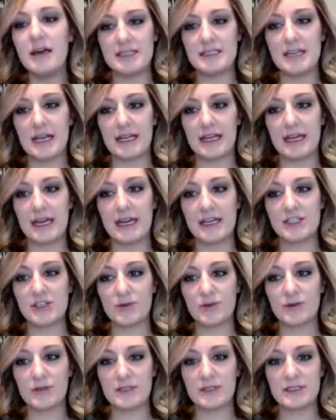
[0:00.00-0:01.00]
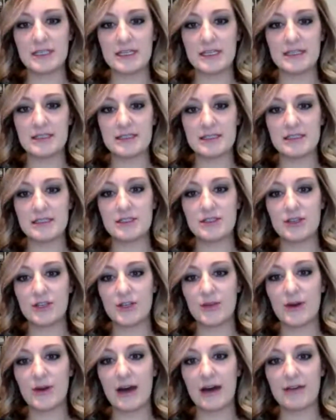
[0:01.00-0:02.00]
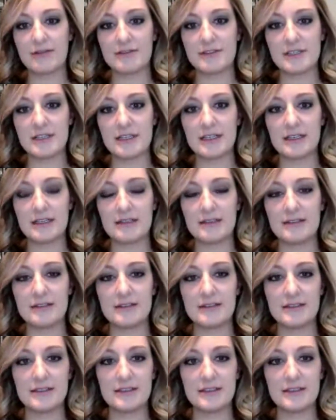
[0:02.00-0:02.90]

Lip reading: to dedicate towards these, and so you have a